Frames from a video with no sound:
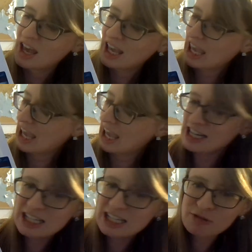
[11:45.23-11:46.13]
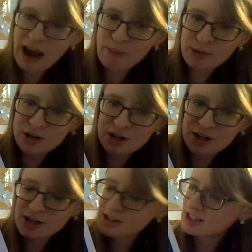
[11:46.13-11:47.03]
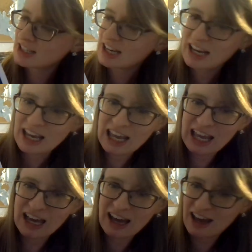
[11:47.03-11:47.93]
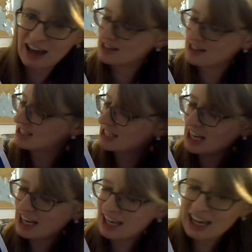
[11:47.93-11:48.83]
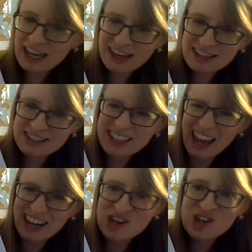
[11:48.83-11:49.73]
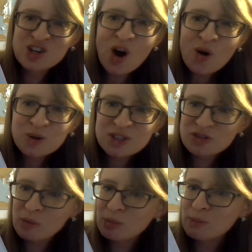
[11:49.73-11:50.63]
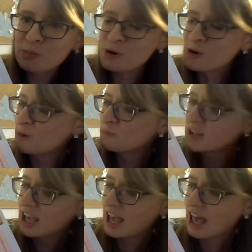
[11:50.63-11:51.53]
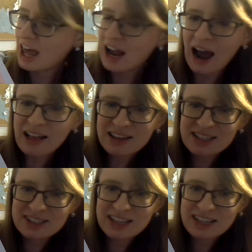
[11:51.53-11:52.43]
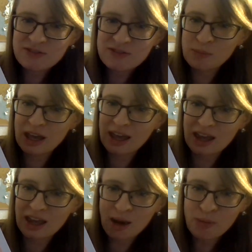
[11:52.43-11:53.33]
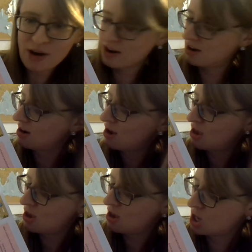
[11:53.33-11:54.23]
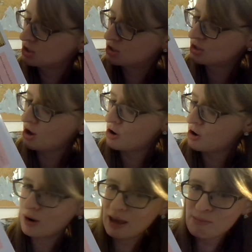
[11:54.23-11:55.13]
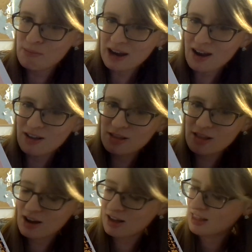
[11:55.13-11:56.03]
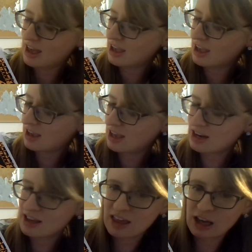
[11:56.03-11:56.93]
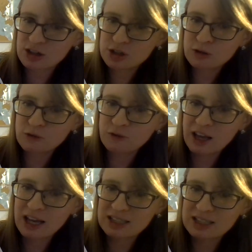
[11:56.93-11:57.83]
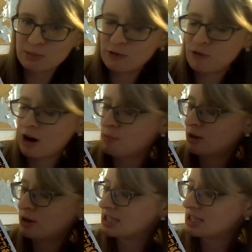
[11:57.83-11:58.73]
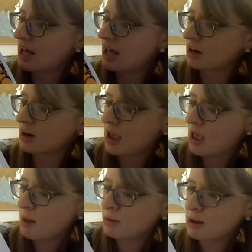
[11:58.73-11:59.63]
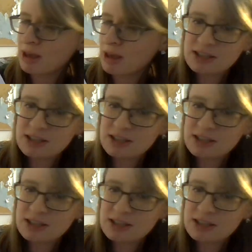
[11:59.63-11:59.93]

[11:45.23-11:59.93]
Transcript: candy wrappers and tickets and notes from people. And I like to save them in a book. So it might not look like anything too fancy before I put it together, but it makes